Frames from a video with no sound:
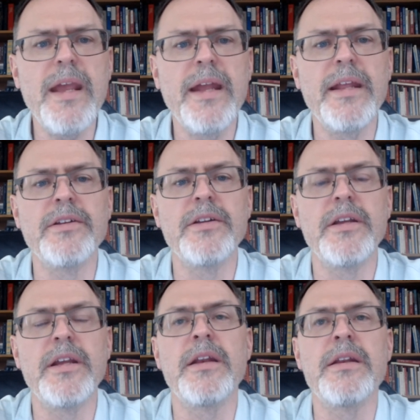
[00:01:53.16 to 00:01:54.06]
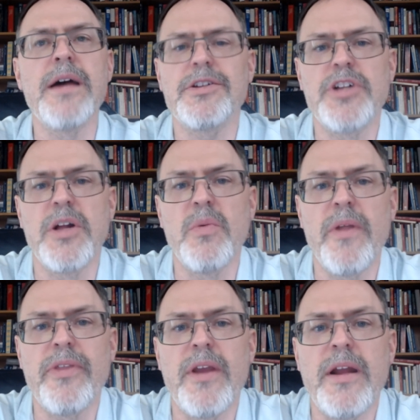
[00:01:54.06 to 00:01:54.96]
and in in a nutshell,
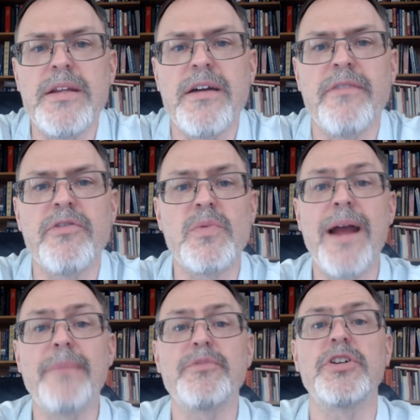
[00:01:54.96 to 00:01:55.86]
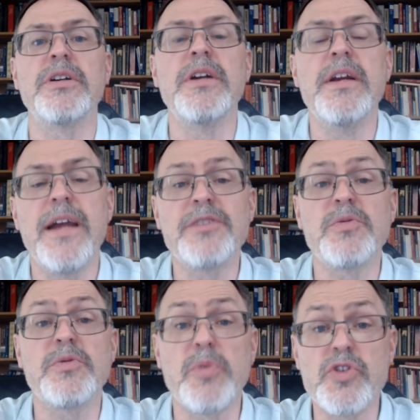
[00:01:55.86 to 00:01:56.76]
what the idea of the rapture, as
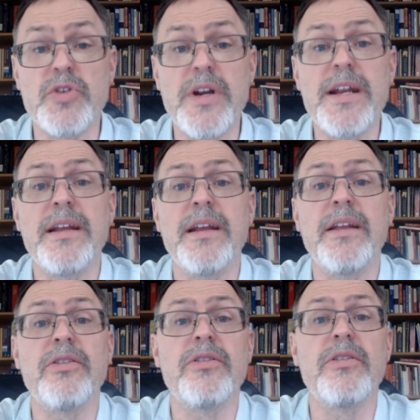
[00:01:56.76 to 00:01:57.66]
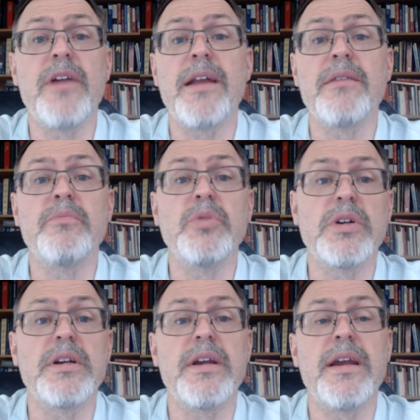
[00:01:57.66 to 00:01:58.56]
it was portrayed in that
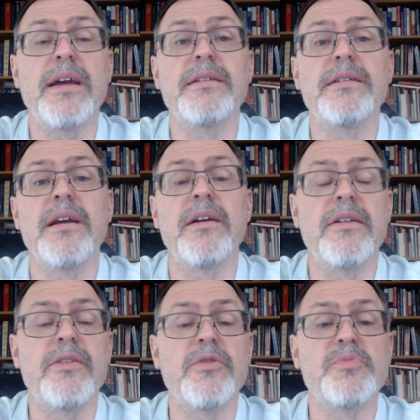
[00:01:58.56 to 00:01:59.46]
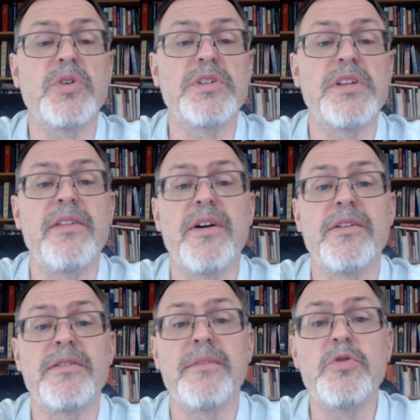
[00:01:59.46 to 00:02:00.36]
book and uh, in those books and in
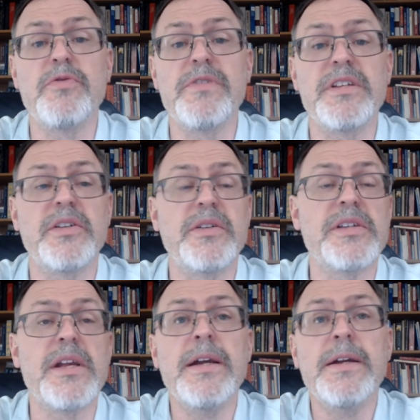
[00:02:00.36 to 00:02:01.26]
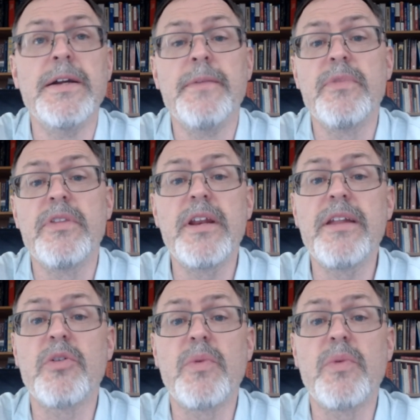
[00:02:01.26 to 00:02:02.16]
the the movie series, the
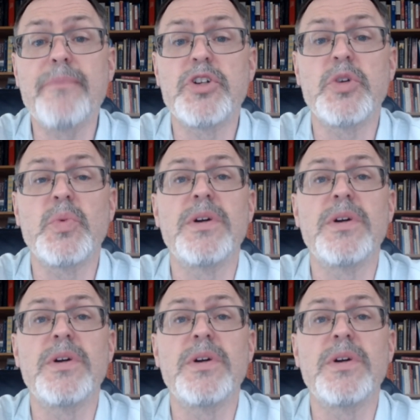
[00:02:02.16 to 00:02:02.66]
idea of the rapture